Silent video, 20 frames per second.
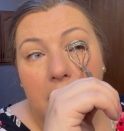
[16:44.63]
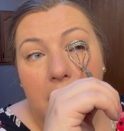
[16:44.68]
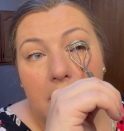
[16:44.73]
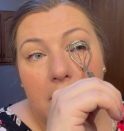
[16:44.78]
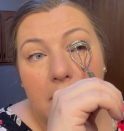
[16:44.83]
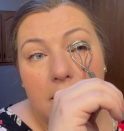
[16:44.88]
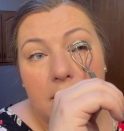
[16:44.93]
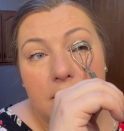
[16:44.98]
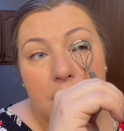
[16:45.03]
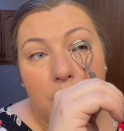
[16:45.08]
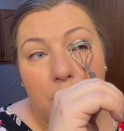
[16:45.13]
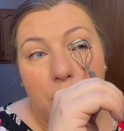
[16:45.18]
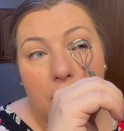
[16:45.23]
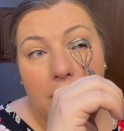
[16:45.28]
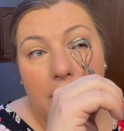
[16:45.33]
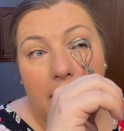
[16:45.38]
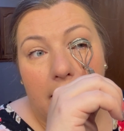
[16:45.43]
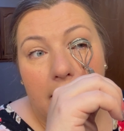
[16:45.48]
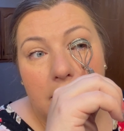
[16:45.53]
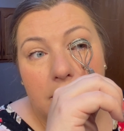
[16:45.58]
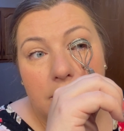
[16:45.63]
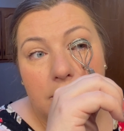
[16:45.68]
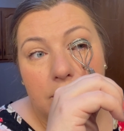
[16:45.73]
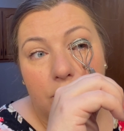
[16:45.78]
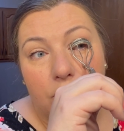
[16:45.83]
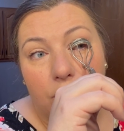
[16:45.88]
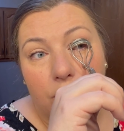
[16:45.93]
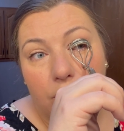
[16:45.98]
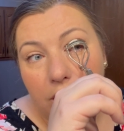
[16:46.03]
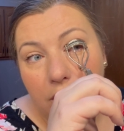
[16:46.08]
somewhere
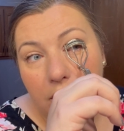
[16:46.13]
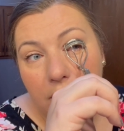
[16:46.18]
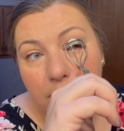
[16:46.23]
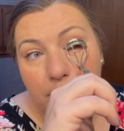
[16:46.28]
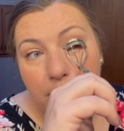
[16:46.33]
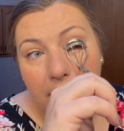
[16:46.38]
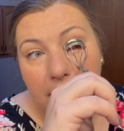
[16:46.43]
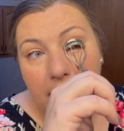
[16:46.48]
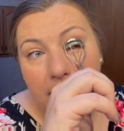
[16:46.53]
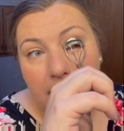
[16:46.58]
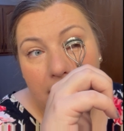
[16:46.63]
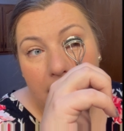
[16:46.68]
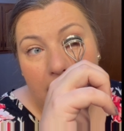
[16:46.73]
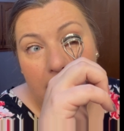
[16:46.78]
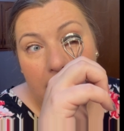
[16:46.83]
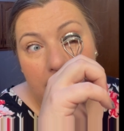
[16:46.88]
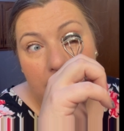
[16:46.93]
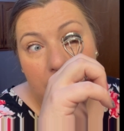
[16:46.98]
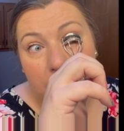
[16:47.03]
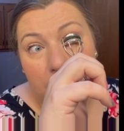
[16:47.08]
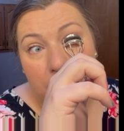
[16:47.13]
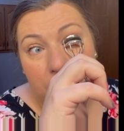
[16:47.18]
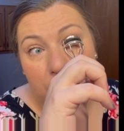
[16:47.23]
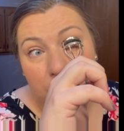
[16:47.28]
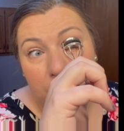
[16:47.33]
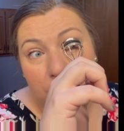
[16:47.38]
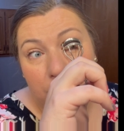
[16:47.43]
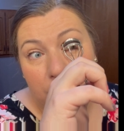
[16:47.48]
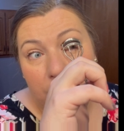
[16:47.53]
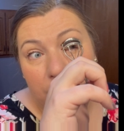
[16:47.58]
nicer, but I don't want to do a
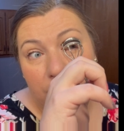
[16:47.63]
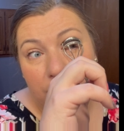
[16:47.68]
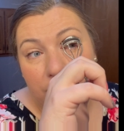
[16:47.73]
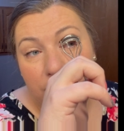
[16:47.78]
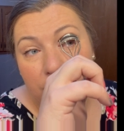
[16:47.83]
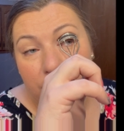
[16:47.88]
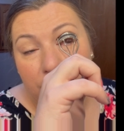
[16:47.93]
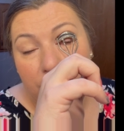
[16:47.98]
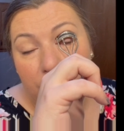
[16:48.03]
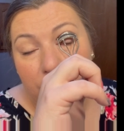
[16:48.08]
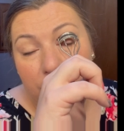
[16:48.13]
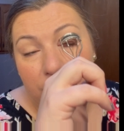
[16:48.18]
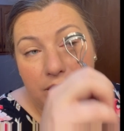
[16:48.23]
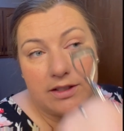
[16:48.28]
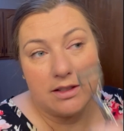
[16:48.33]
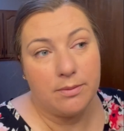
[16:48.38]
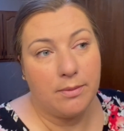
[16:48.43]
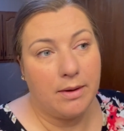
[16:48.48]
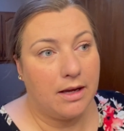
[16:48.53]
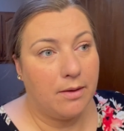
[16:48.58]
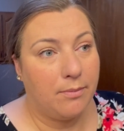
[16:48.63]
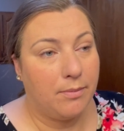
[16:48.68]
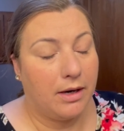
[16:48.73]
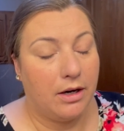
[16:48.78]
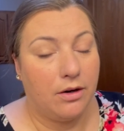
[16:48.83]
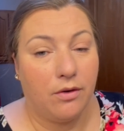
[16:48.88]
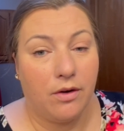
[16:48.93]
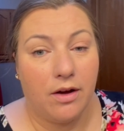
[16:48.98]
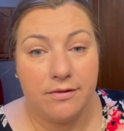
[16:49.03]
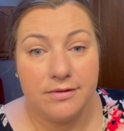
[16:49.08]
full face of makeup, but I
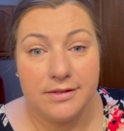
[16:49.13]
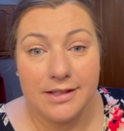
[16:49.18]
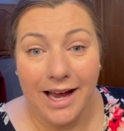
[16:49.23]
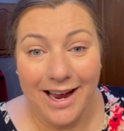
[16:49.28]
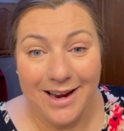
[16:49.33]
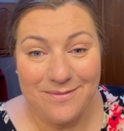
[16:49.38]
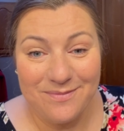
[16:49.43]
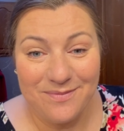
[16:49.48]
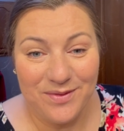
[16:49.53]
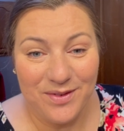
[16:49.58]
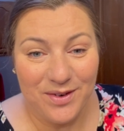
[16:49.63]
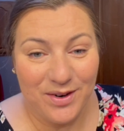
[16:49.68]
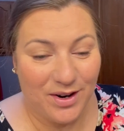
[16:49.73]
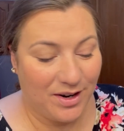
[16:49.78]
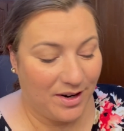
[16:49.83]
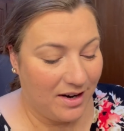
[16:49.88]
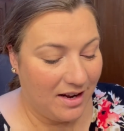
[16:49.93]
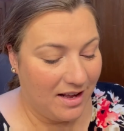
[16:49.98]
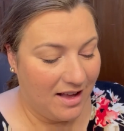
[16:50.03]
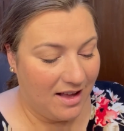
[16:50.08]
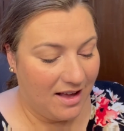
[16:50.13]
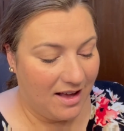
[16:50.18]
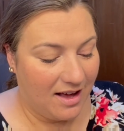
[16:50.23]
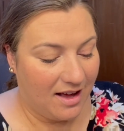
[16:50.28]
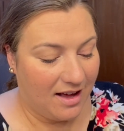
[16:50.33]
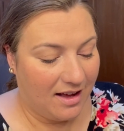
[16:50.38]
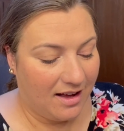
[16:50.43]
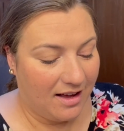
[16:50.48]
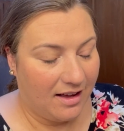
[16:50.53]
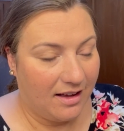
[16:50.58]
don't have time for
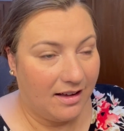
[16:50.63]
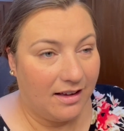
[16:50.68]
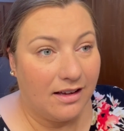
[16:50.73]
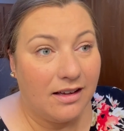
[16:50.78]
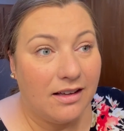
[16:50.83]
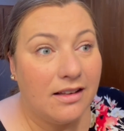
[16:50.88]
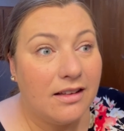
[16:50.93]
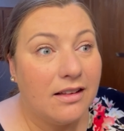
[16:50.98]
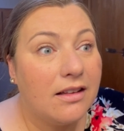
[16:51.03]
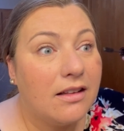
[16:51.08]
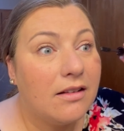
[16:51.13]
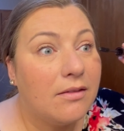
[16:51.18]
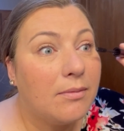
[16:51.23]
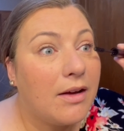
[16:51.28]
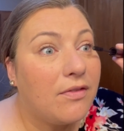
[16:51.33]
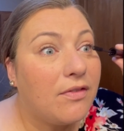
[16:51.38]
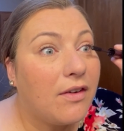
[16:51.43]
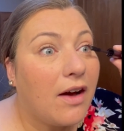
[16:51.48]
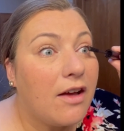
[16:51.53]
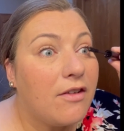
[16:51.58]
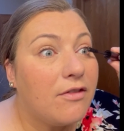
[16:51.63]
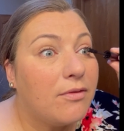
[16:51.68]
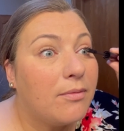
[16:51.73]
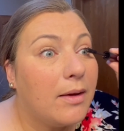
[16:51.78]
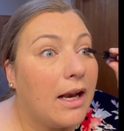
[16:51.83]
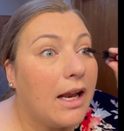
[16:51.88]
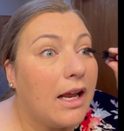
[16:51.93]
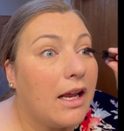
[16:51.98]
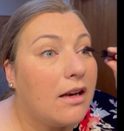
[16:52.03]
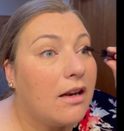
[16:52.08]
my 5
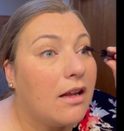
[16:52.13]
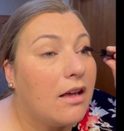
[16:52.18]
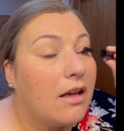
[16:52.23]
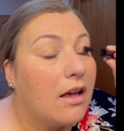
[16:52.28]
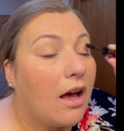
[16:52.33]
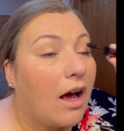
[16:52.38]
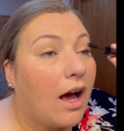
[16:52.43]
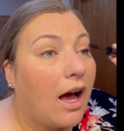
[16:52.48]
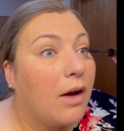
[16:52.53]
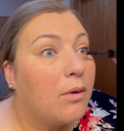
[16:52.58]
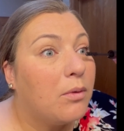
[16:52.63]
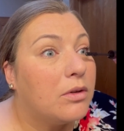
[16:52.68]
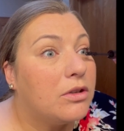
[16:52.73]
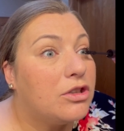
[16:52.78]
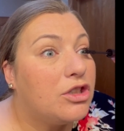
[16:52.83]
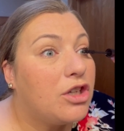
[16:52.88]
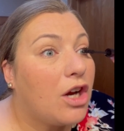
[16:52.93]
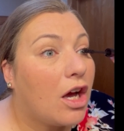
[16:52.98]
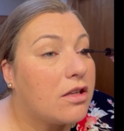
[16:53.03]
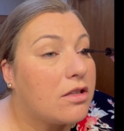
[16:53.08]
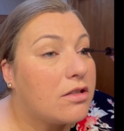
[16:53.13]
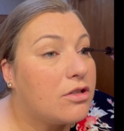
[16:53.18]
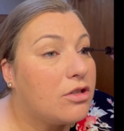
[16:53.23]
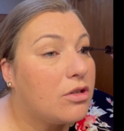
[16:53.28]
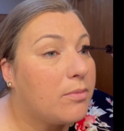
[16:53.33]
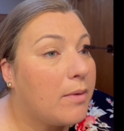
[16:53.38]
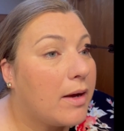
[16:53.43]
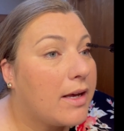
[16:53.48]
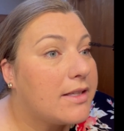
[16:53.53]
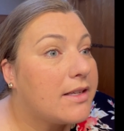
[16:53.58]
minute, I will just
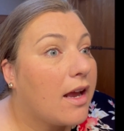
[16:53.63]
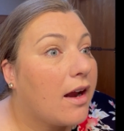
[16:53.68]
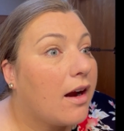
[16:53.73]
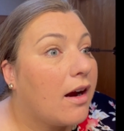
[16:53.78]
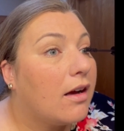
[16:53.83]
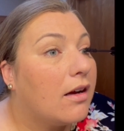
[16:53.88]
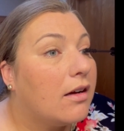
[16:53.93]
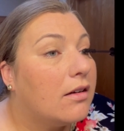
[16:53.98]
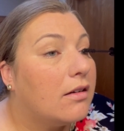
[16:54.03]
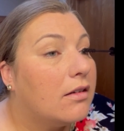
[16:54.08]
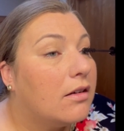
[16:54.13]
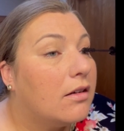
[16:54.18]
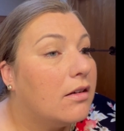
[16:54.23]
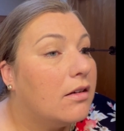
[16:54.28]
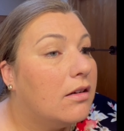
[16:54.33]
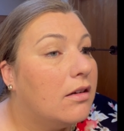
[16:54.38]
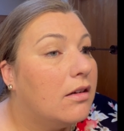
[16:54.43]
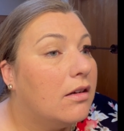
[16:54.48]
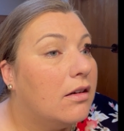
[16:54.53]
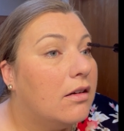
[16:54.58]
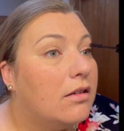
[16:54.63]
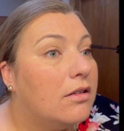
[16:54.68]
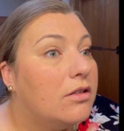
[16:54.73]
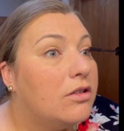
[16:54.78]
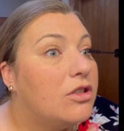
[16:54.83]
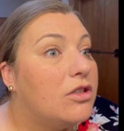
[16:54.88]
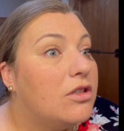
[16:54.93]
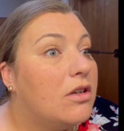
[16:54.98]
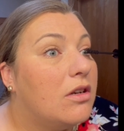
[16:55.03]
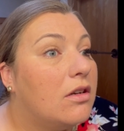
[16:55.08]
do mascara.
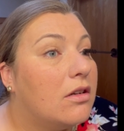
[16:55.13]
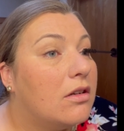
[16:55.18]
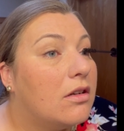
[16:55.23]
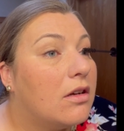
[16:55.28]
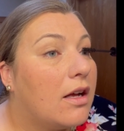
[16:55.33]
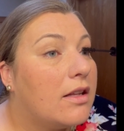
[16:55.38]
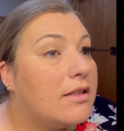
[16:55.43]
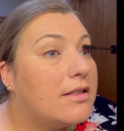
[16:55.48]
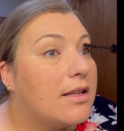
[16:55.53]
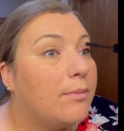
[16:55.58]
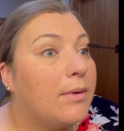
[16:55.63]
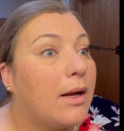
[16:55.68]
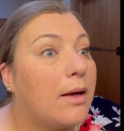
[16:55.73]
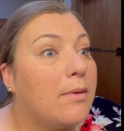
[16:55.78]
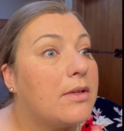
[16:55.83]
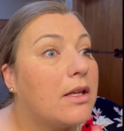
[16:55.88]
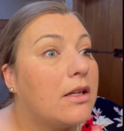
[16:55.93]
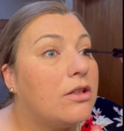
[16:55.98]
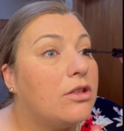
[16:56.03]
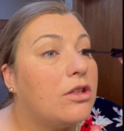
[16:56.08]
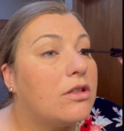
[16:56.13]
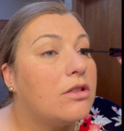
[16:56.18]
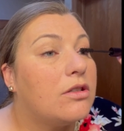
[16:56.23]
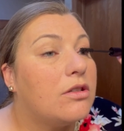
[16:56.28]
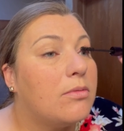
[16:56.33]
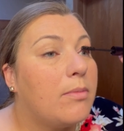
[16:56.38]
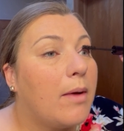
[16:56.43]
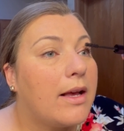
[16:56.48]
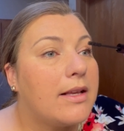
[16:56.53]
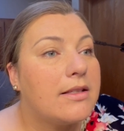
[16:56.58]
And sometimes I'll just
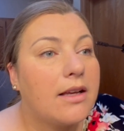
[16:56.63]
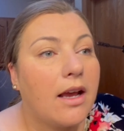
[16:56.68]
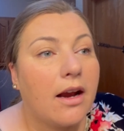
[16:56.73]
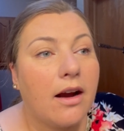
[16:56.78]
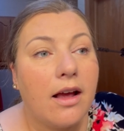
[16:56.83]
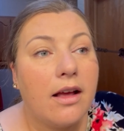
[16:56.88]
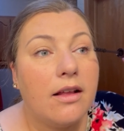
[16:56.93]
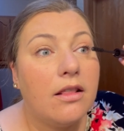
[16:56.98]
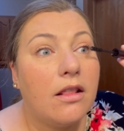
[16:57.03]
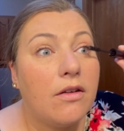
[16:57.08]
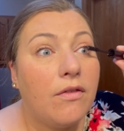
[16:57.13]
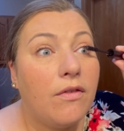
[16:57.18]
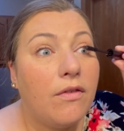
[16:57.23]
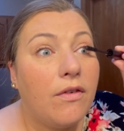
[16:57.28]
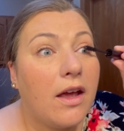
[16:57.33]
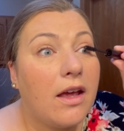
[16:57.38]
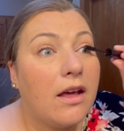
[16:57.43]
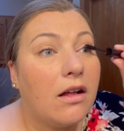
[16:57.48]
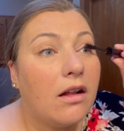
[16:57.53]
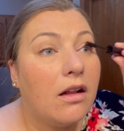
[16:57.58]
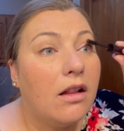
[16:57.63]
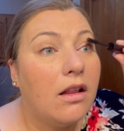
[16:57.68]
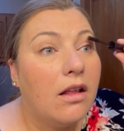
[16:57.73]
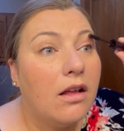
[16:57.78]
do mascara and the veil,